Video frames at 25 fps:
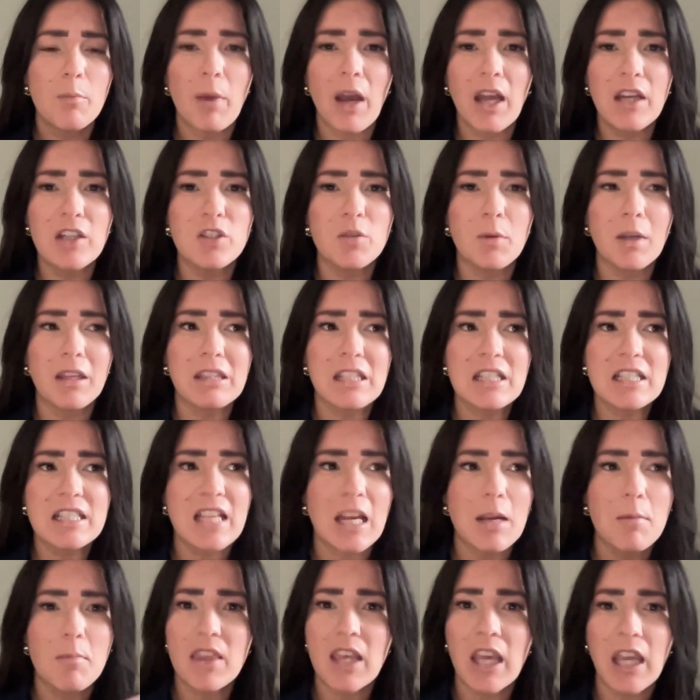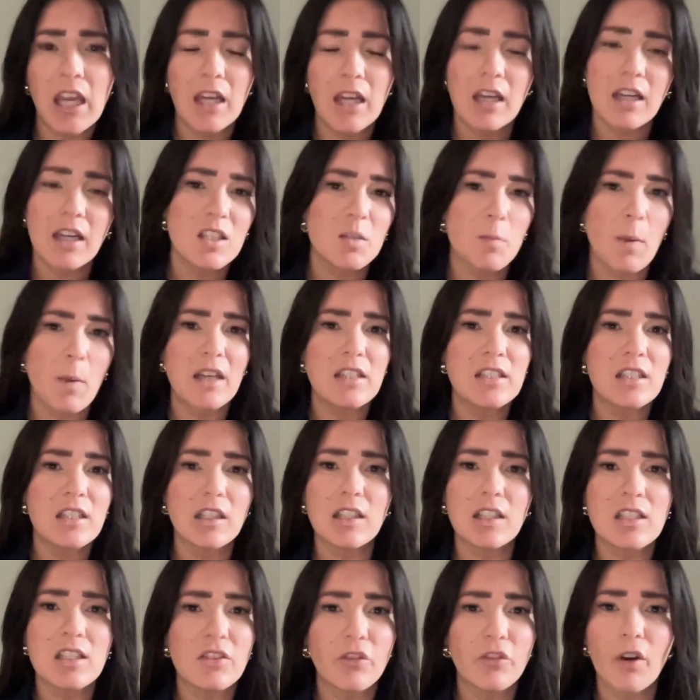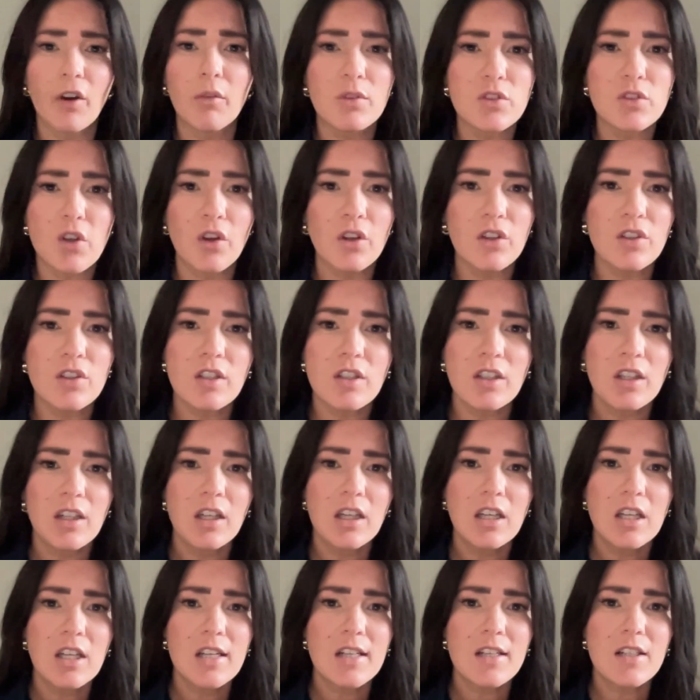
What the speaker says: by doing the same thing and expecting a different result.